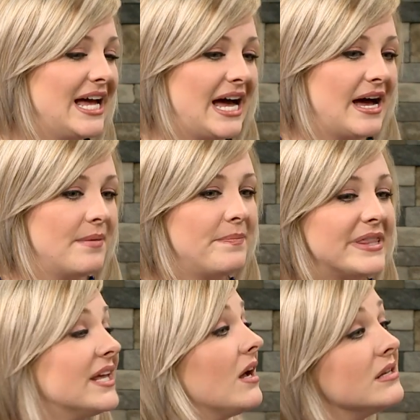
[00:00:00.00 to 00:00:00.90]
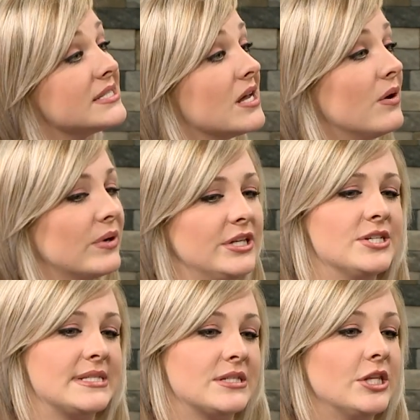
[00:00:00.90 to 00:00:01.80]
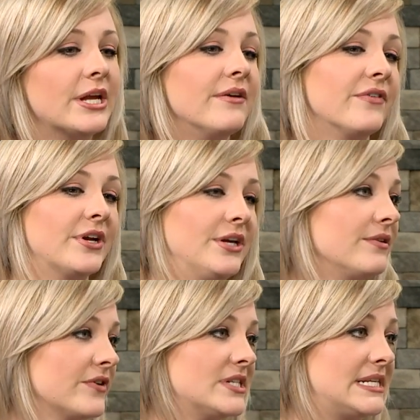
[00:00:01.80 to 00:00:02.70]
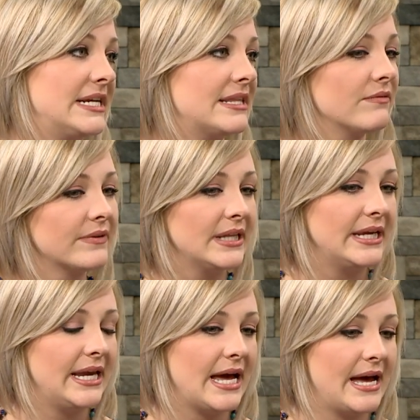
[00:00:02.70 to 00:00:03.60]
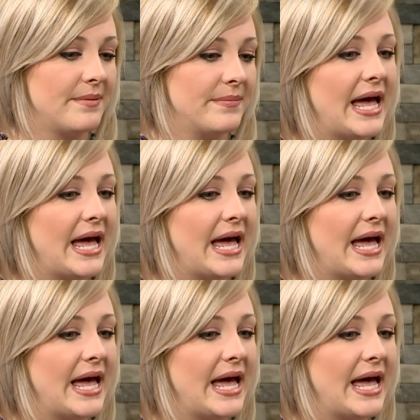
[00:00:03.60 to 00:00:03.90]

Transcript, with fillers: Uh, but then also, you just looking for a university that really um,